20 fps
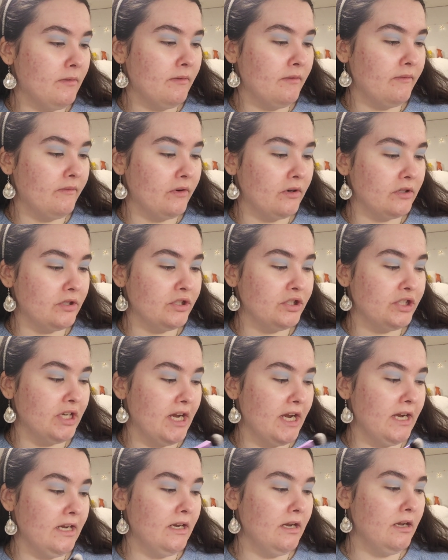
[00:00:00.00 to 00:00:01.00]
first
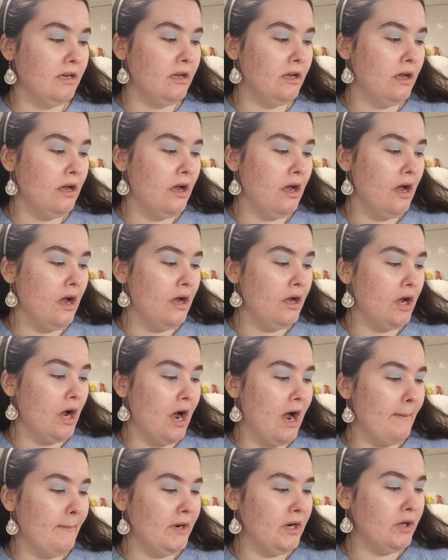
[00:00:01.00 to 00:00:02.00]
shade,
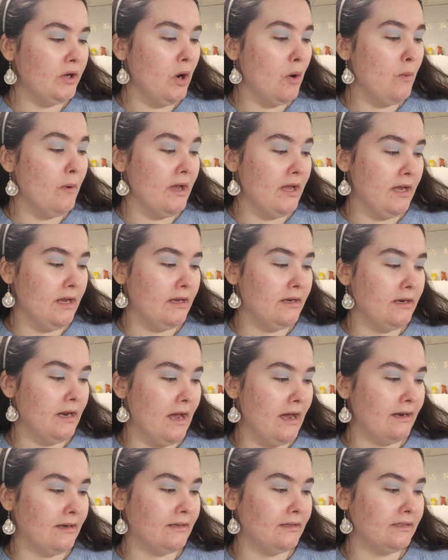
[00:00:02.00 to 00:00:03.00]
I'm gonna go in
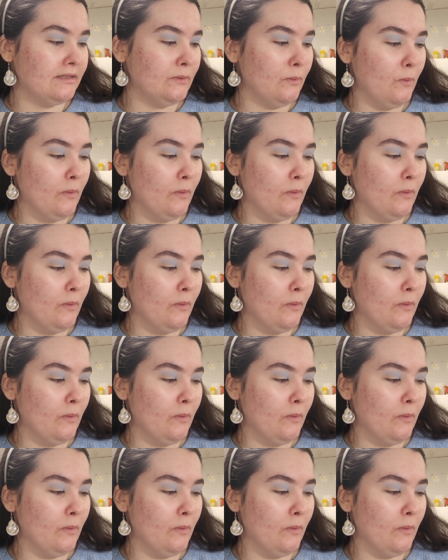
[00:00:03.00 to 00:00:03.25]
next